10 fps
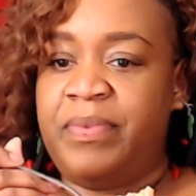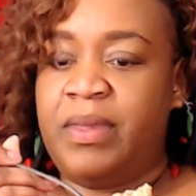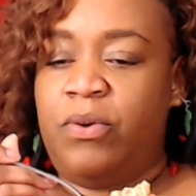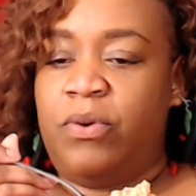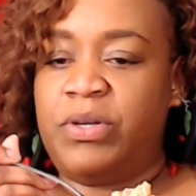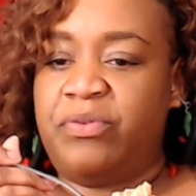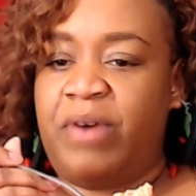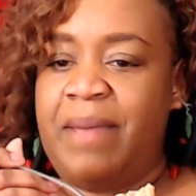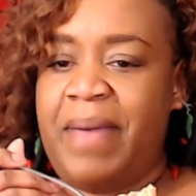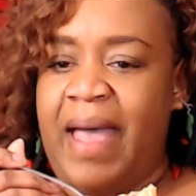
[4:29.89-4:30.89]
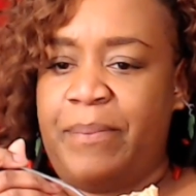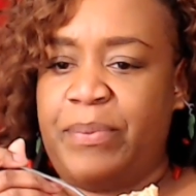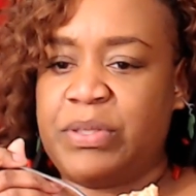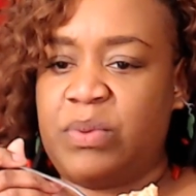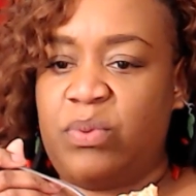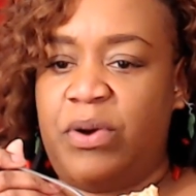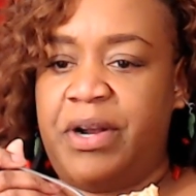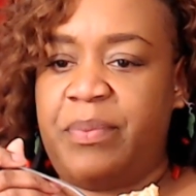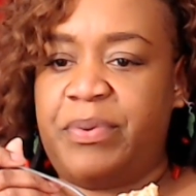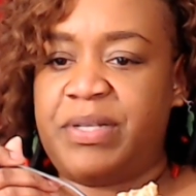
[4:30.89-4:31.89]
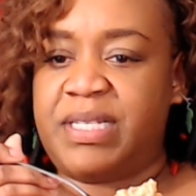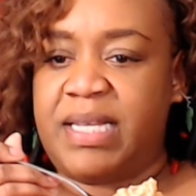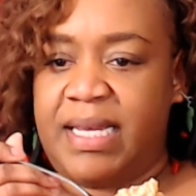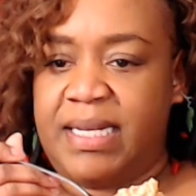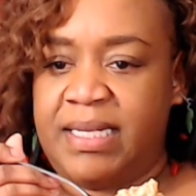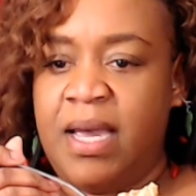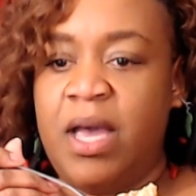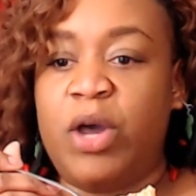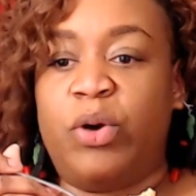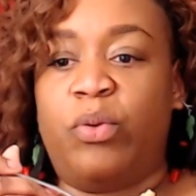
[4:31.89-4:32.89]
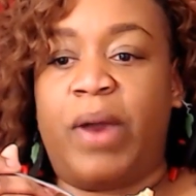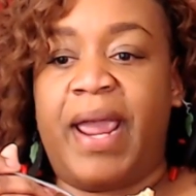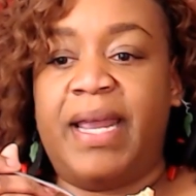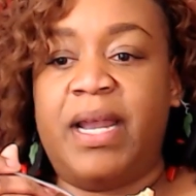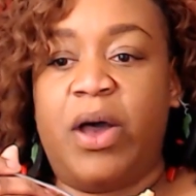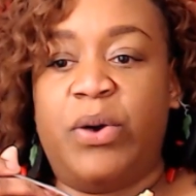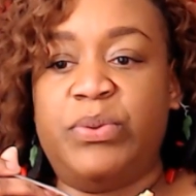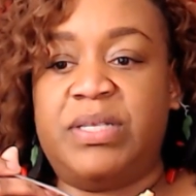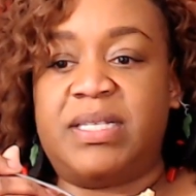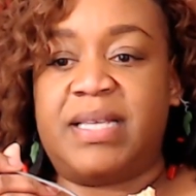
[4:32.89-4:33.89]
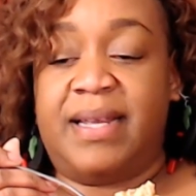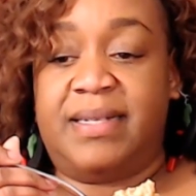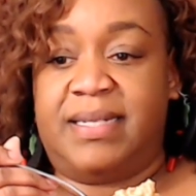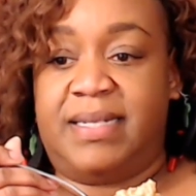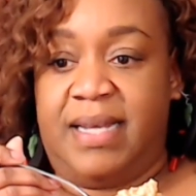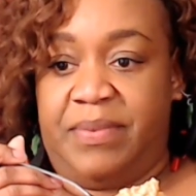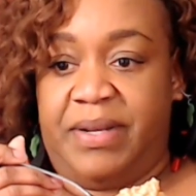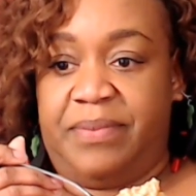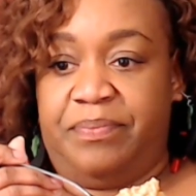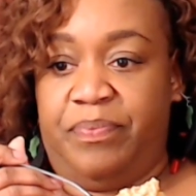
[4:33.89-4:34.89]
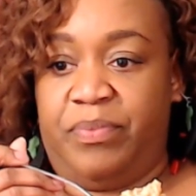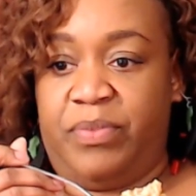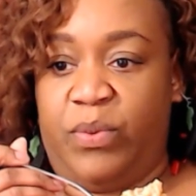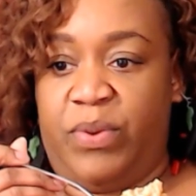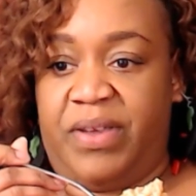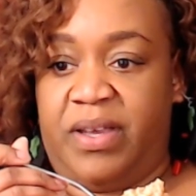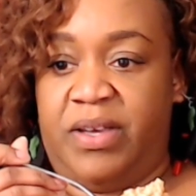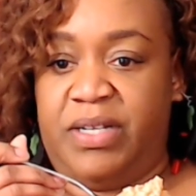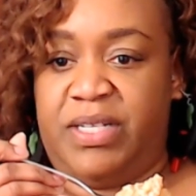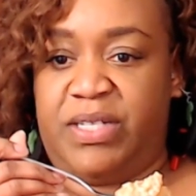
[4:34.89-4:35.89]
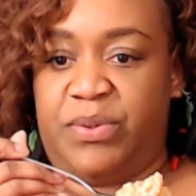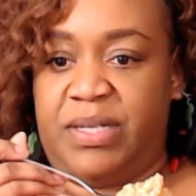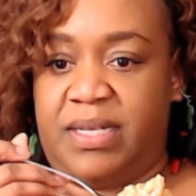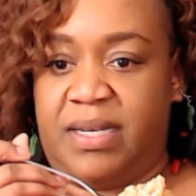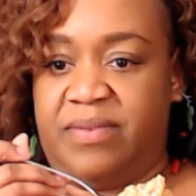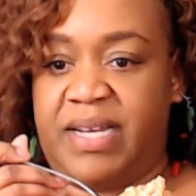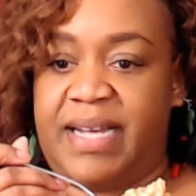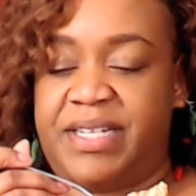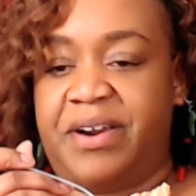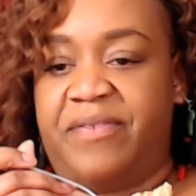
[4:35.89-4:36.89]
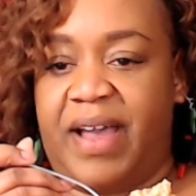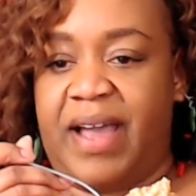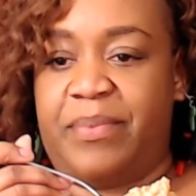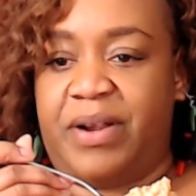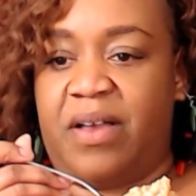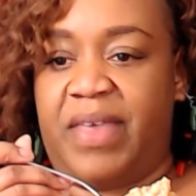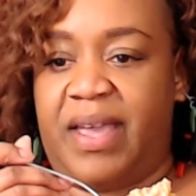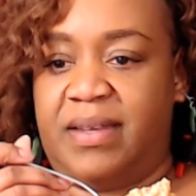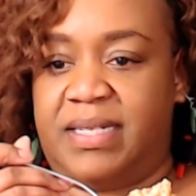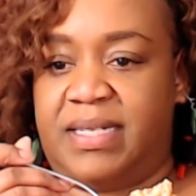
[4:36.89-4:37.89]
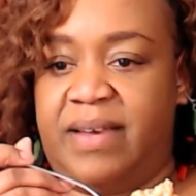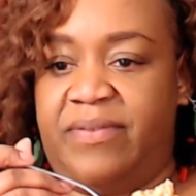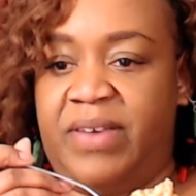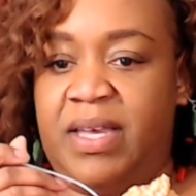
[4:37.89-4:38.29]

Orchard ripe apples with 100% grain, oats, and cinnamon, with a good source of dietary fiber and all that good stuff.